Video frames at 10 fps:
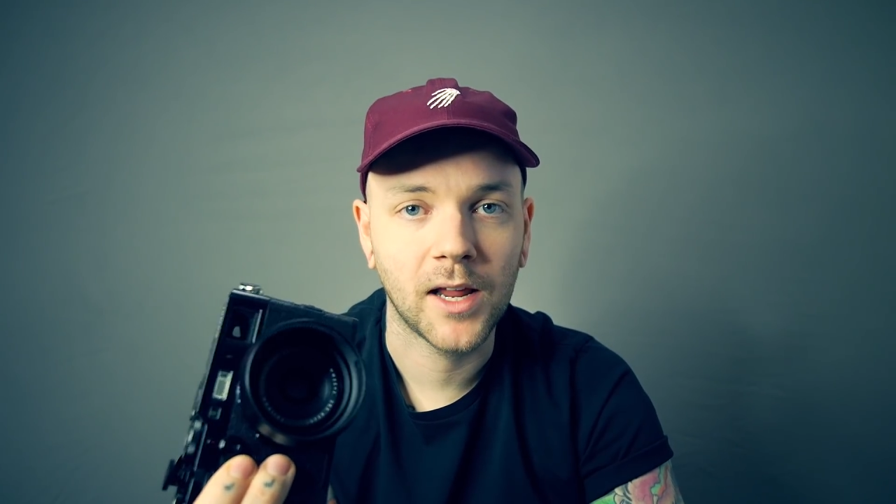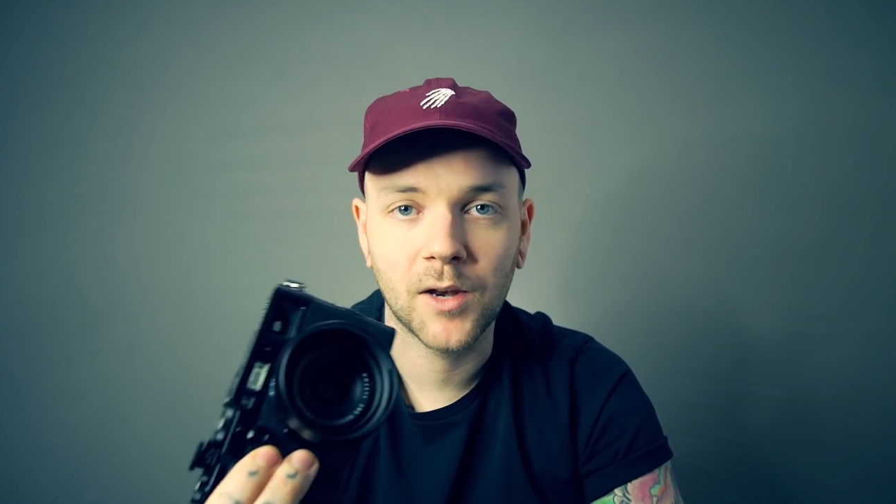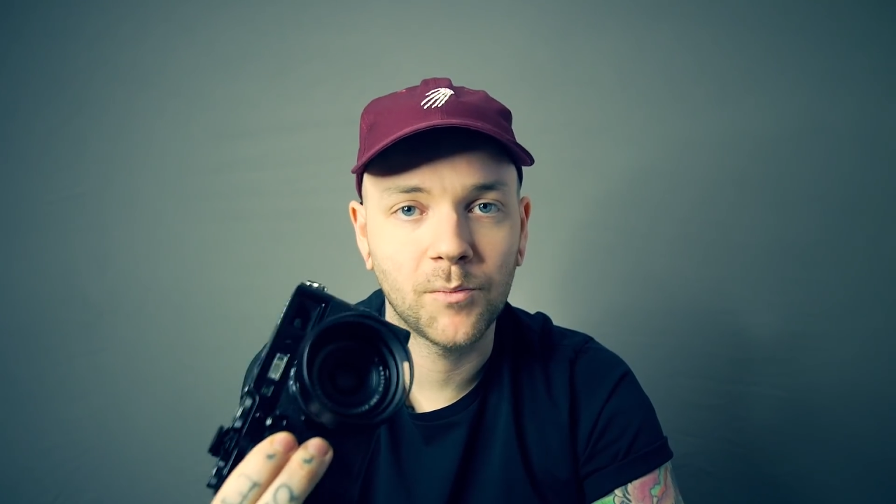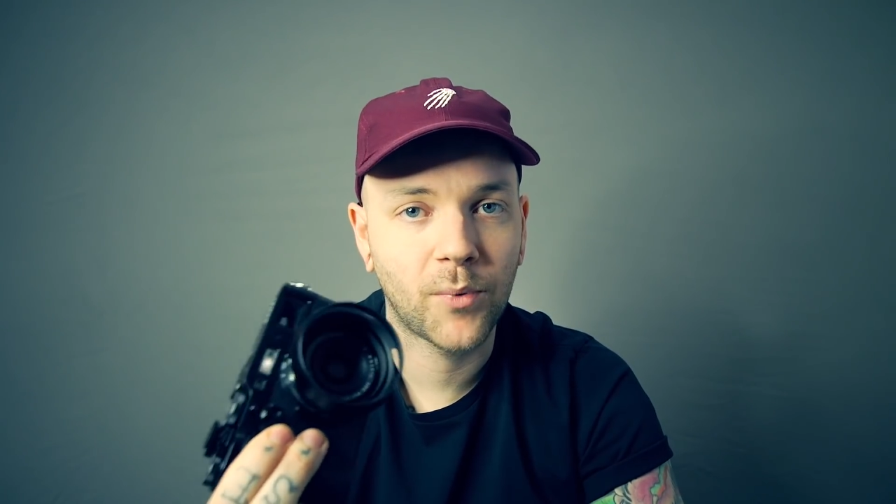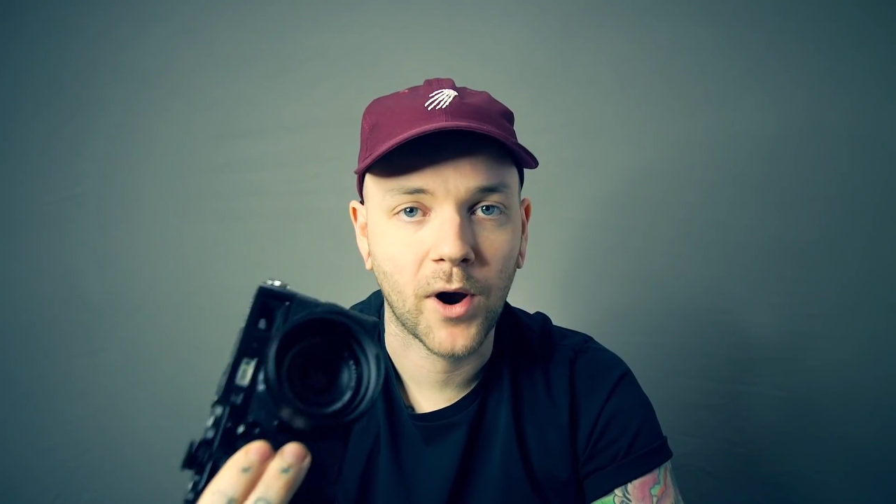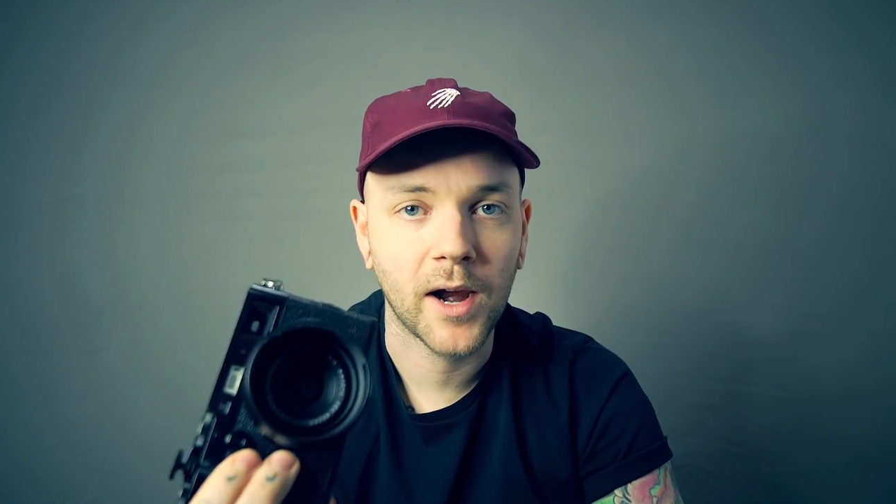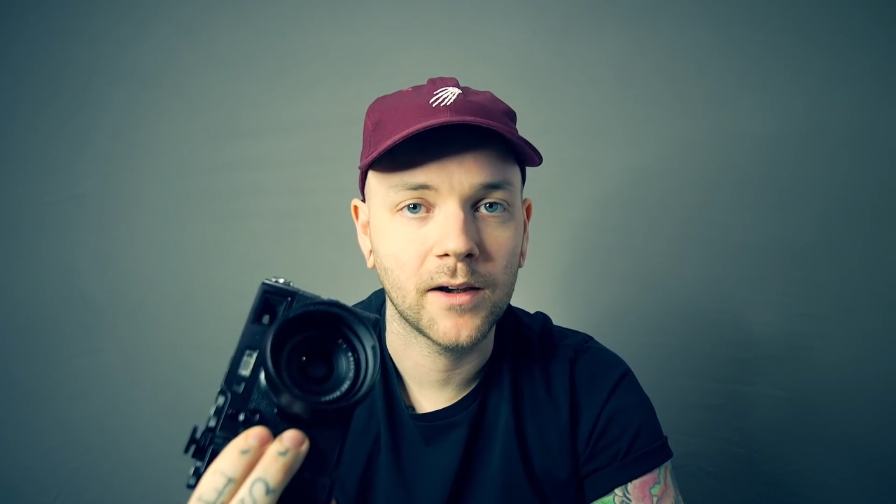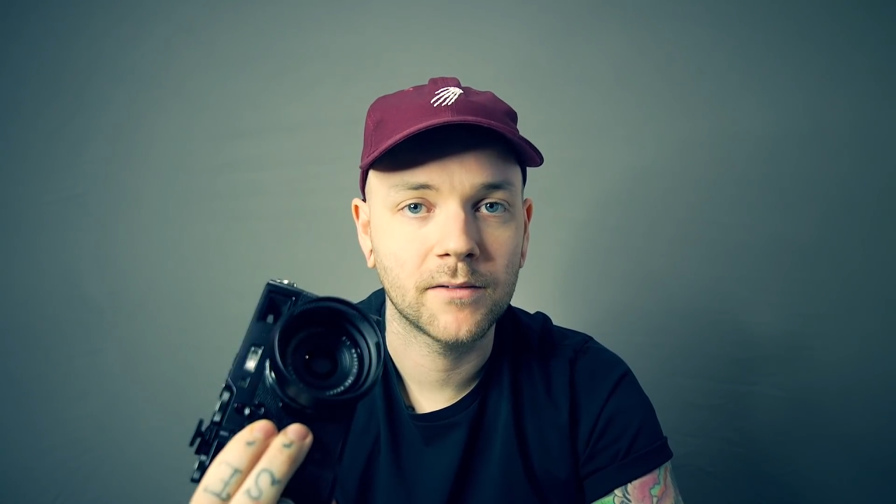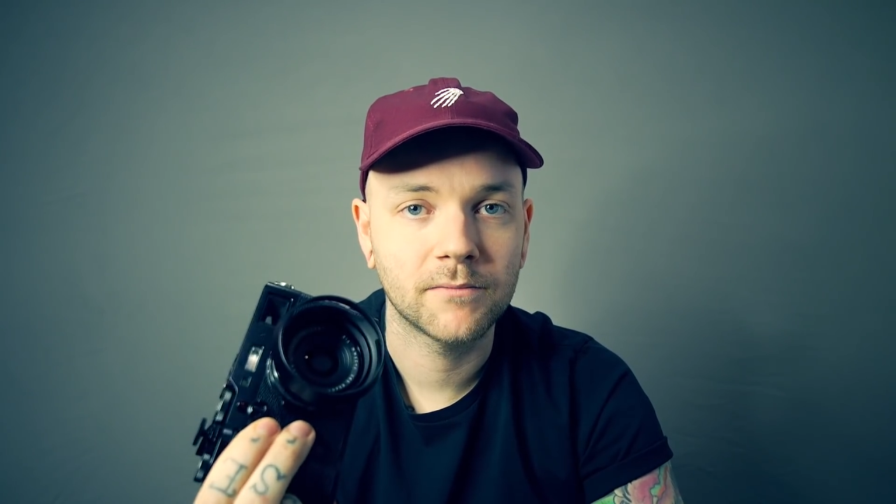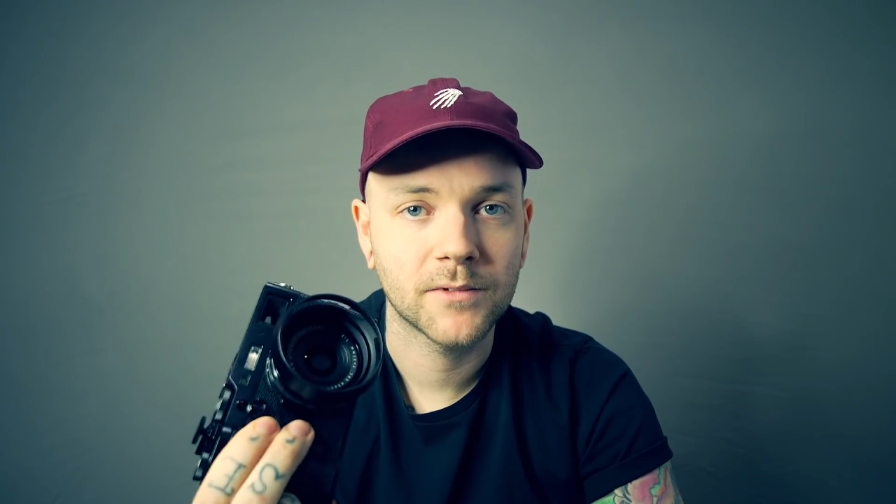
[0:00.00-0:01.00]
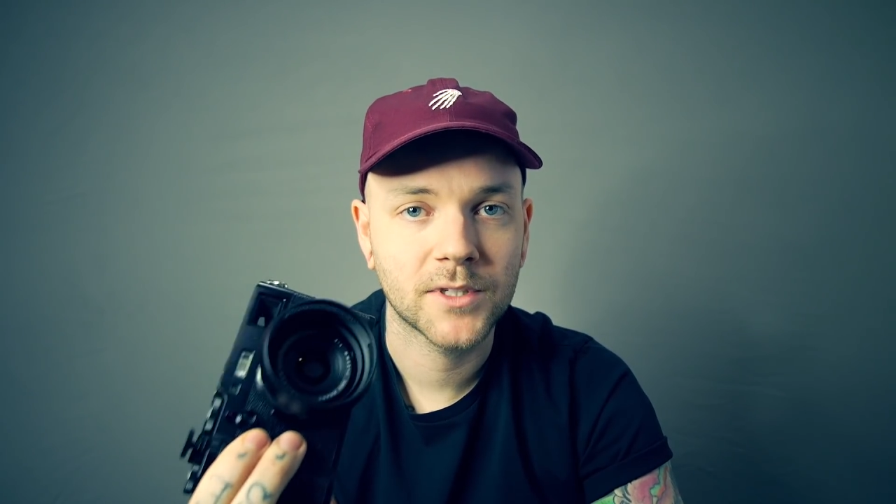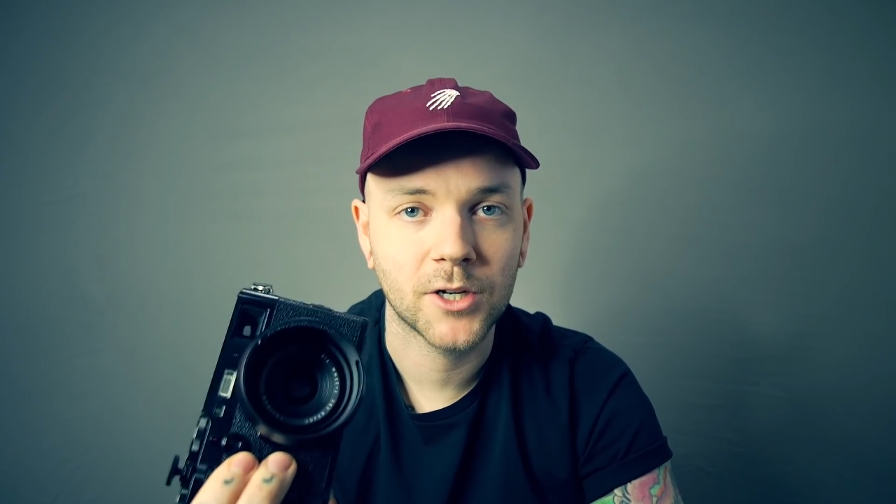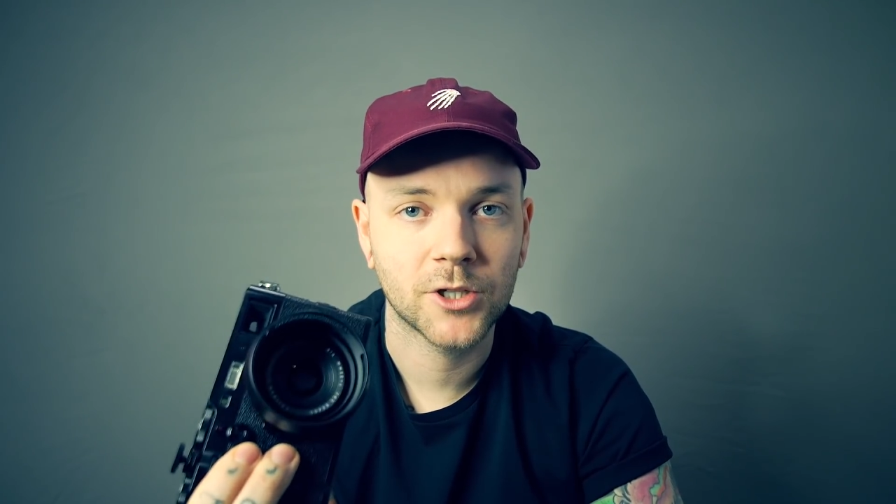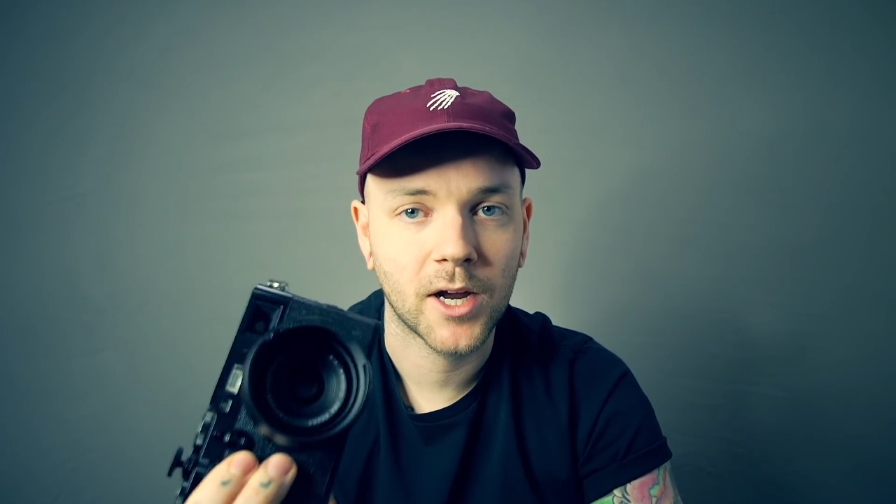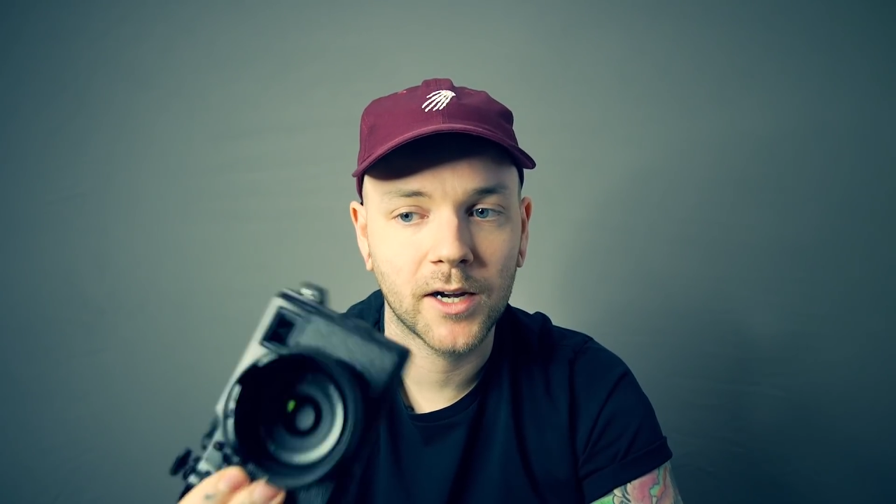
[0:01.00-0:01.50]
in bright
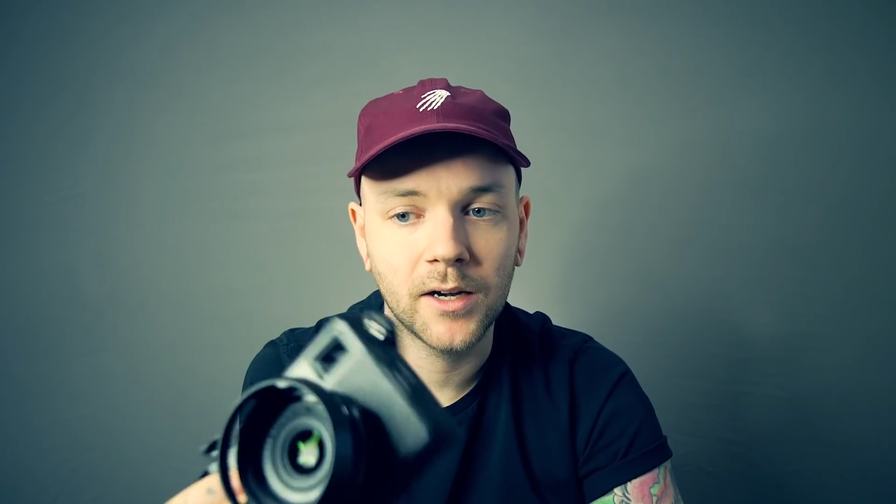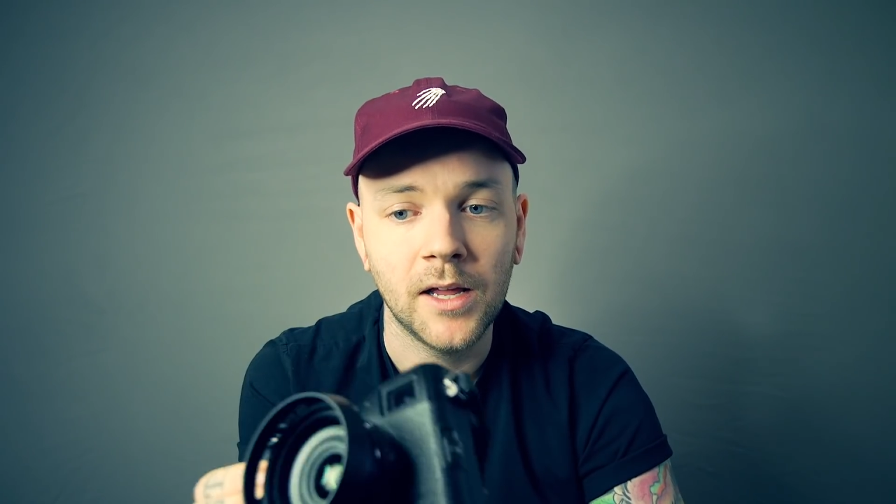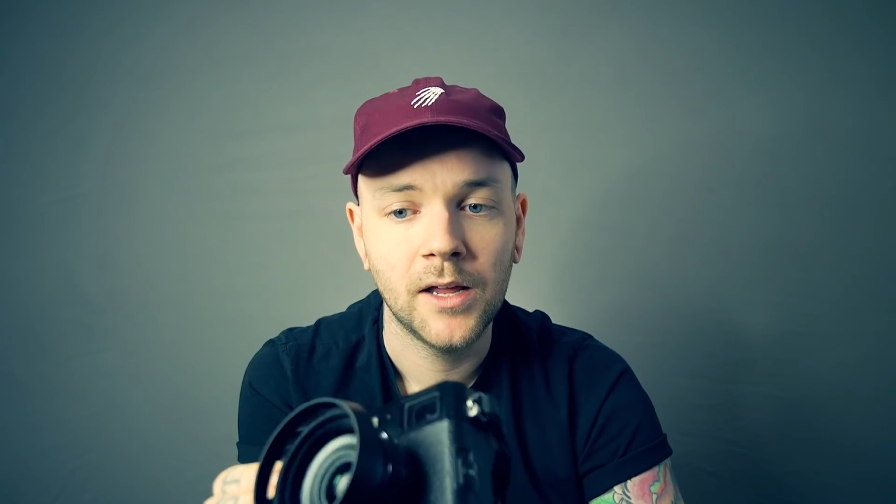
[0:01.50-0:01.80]
sunshine,